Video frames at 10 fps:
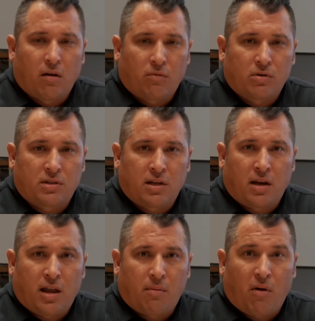we're sitting
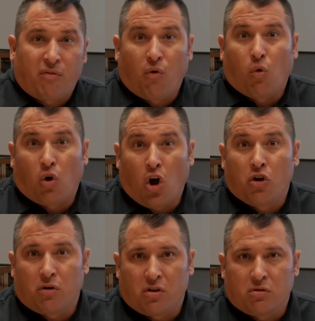at about
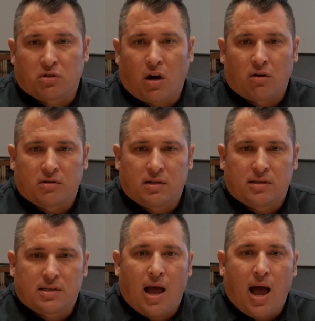400 used cars in
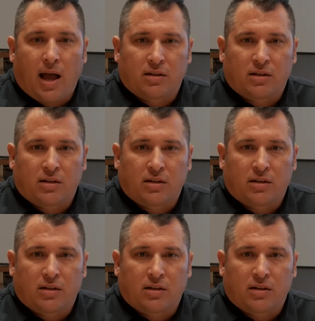stock.